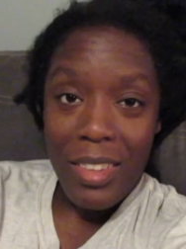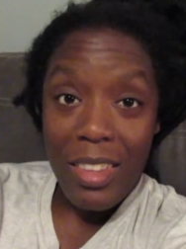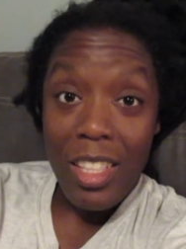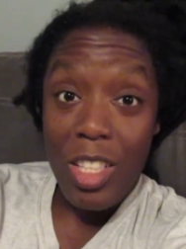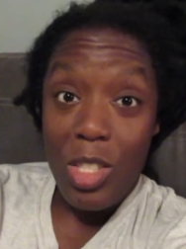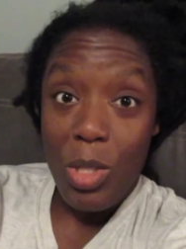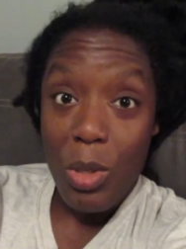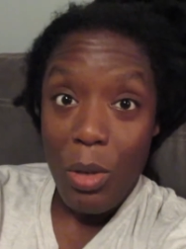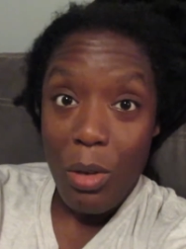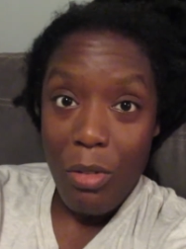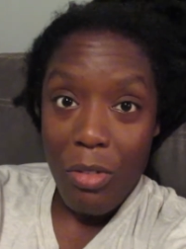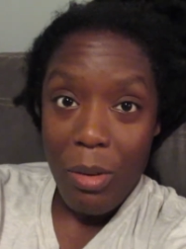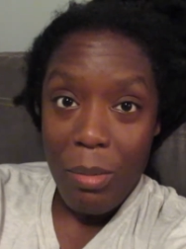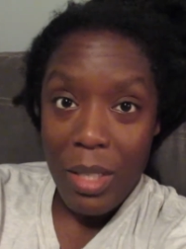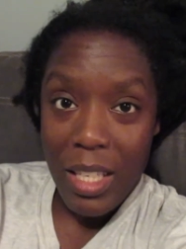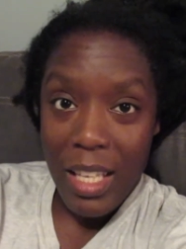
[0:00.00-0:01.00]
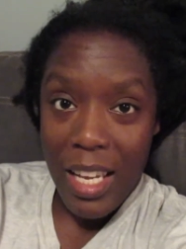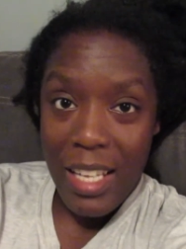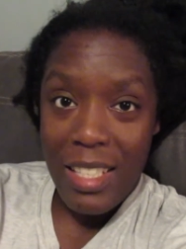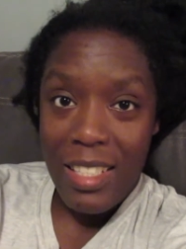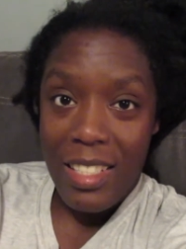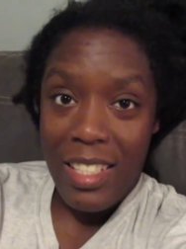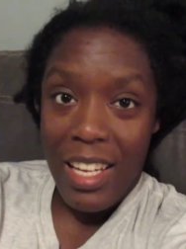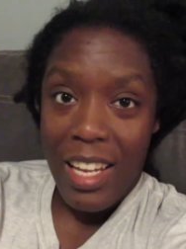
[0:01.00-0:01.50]
the two from the
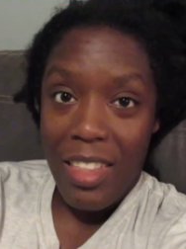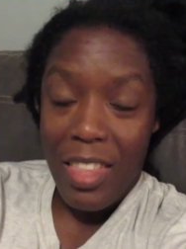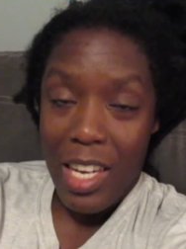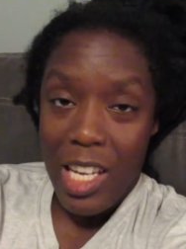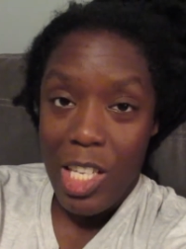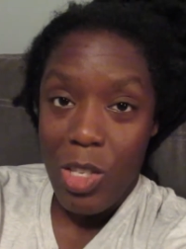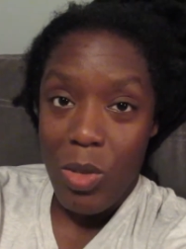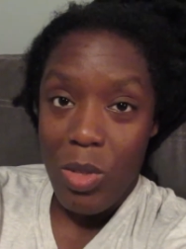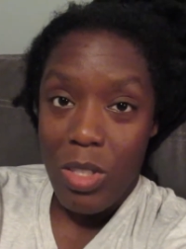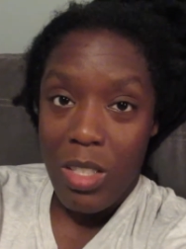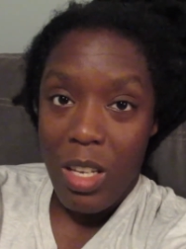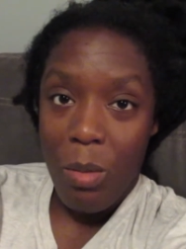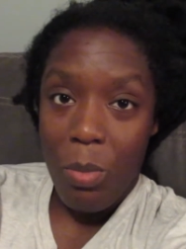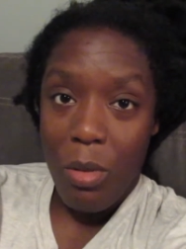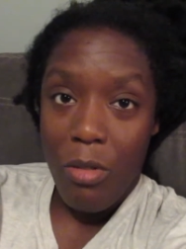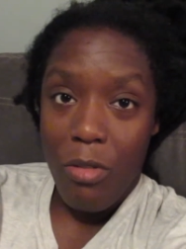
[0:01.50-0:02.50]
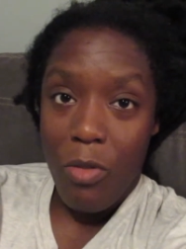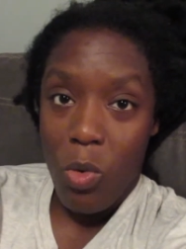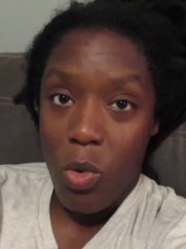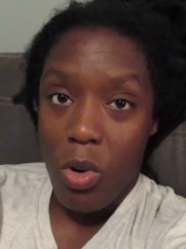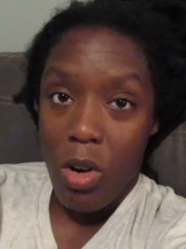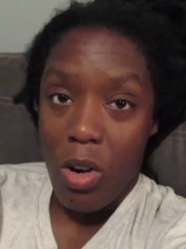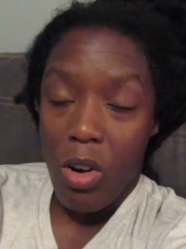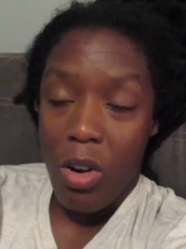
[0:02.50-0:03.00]
last day that I used it
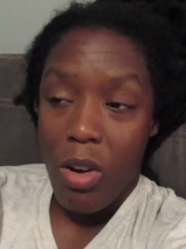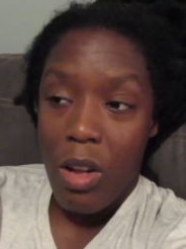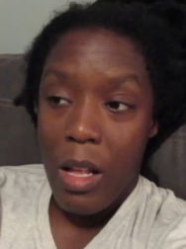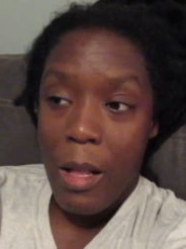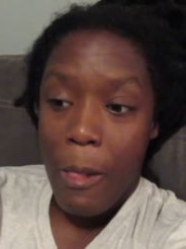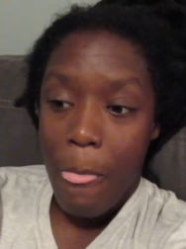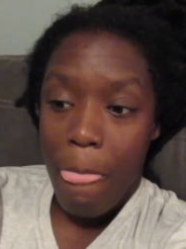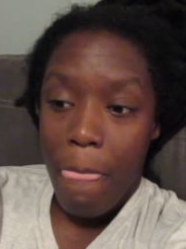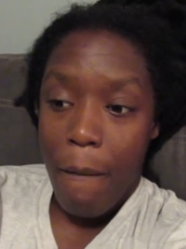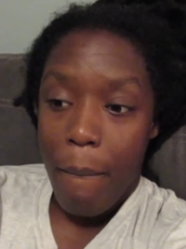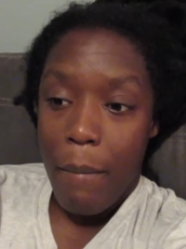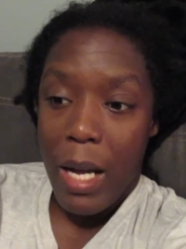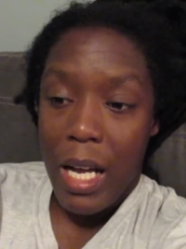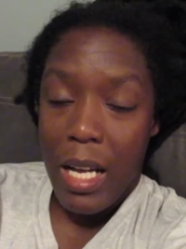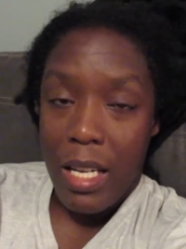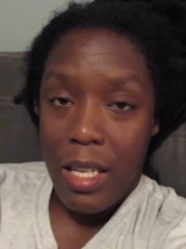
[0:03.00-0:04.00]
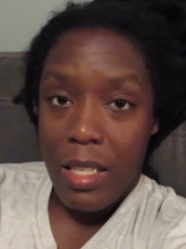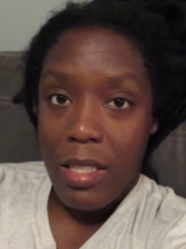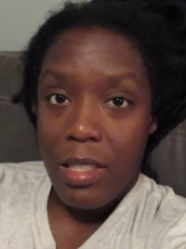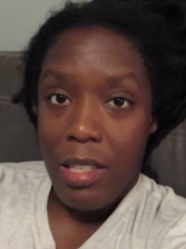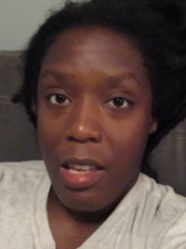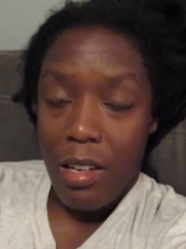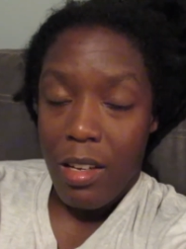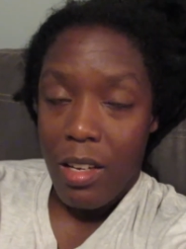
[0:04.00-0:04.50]
before my
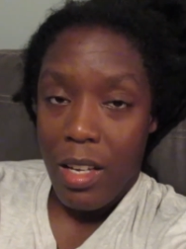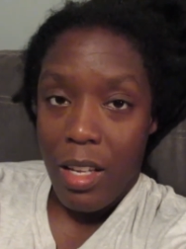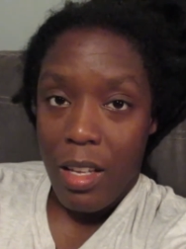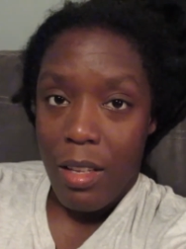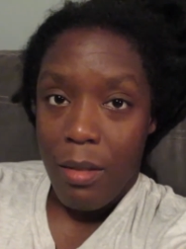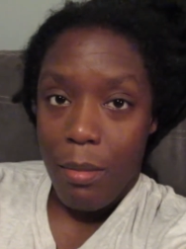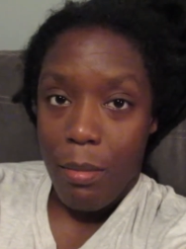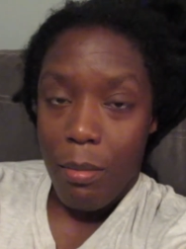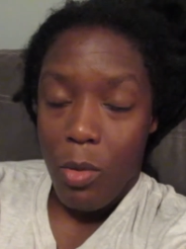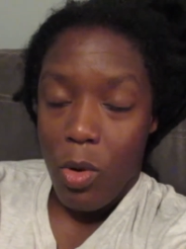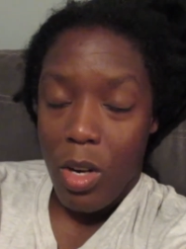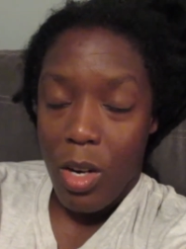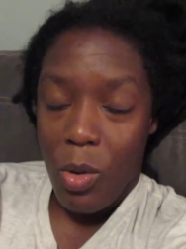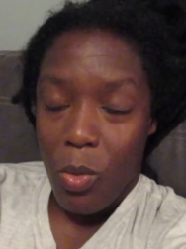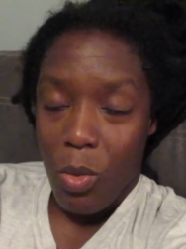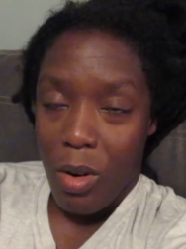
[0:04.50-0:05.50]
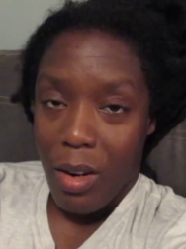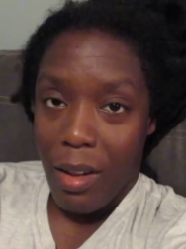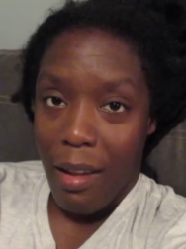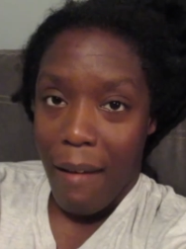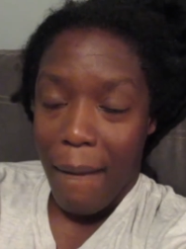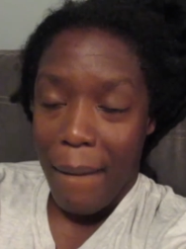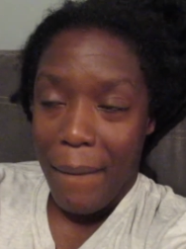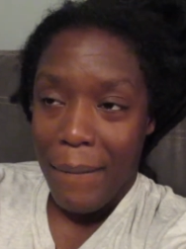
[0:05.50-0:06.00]
Saturday morning
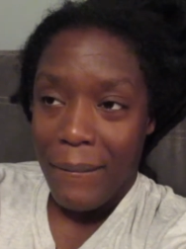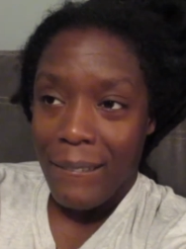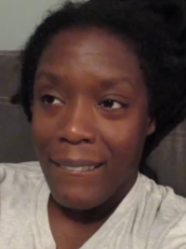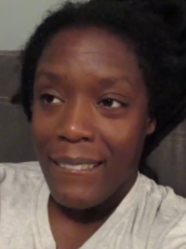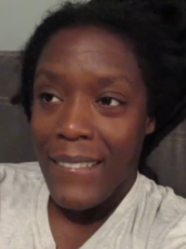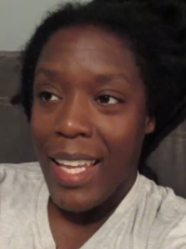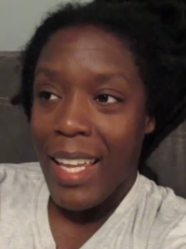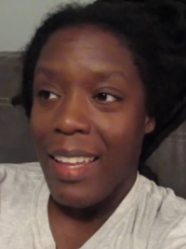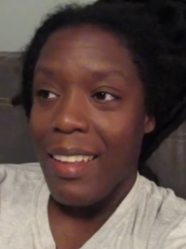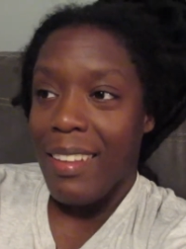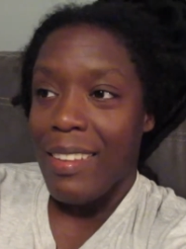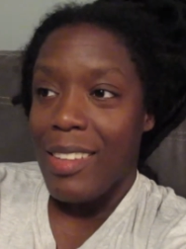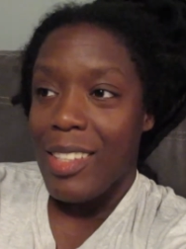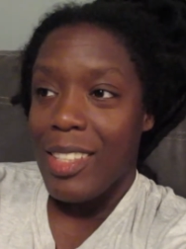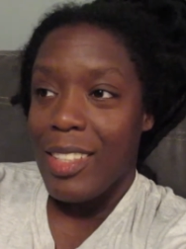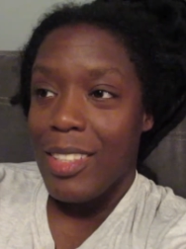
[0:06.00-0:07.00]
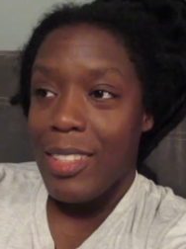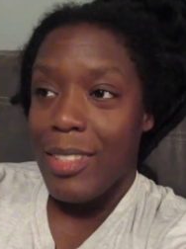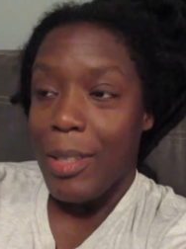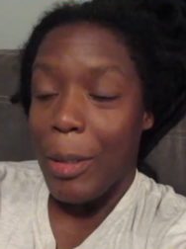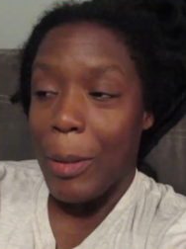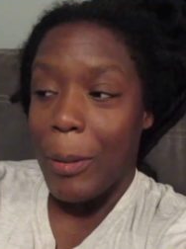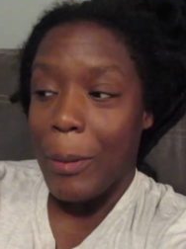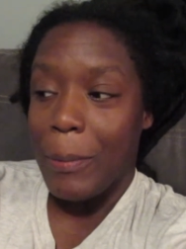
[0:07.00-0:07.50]
workout.
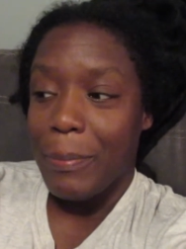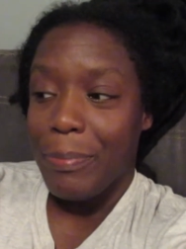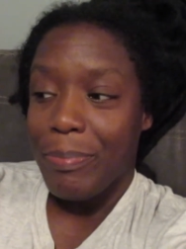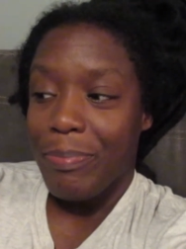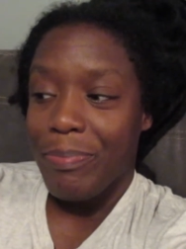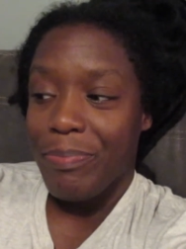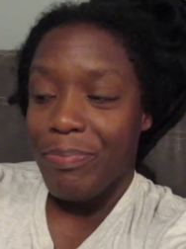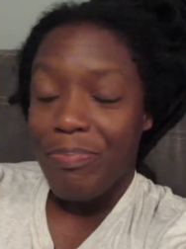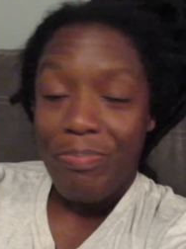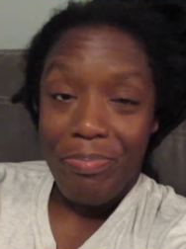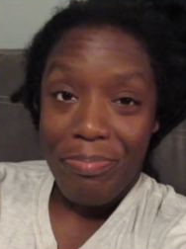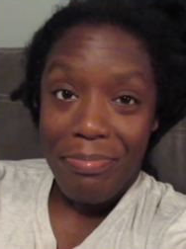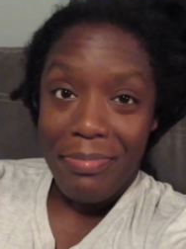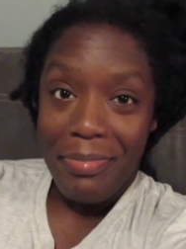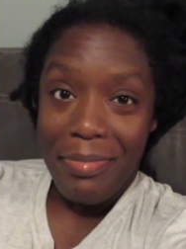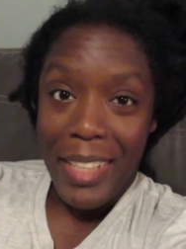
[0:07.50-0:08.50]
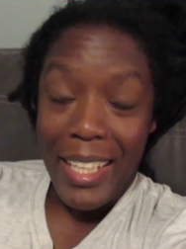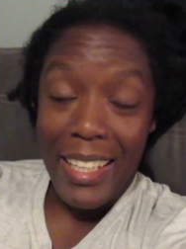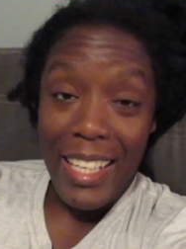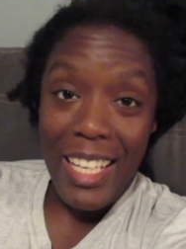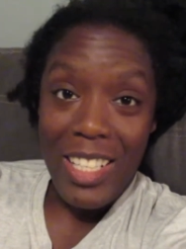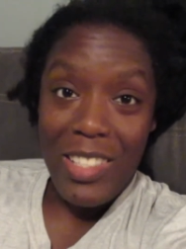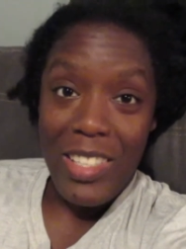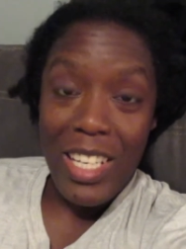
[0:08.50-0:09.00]
So
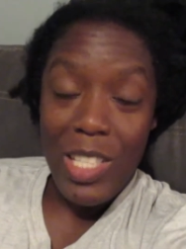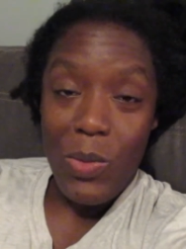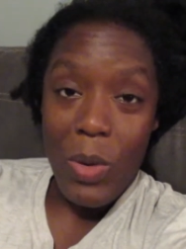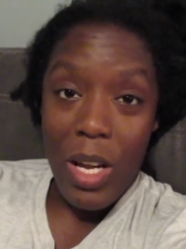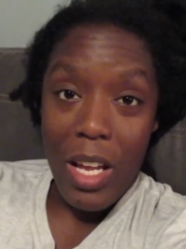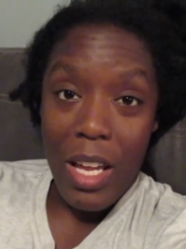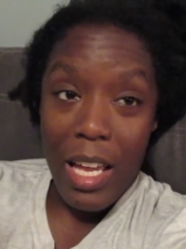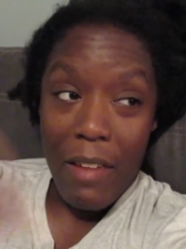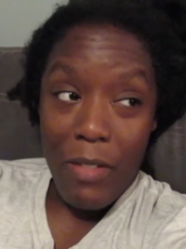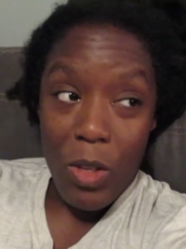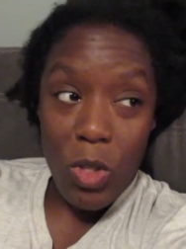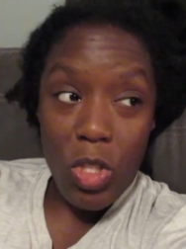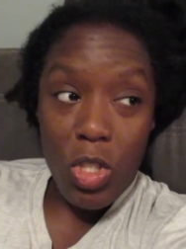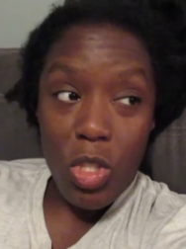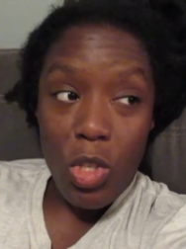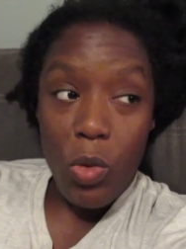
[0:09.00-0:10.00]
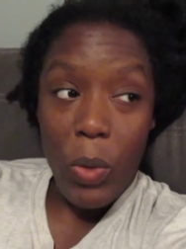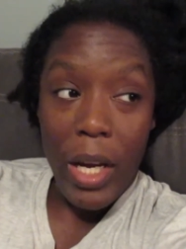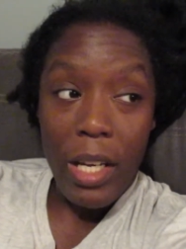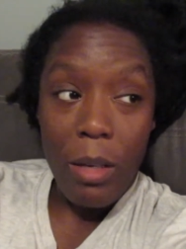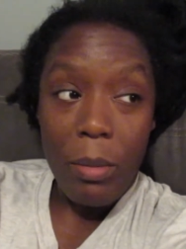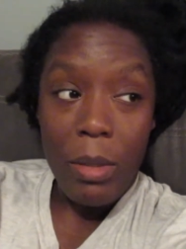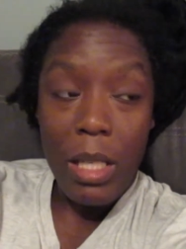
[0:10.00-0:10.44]
yeah, so that's why I have those two random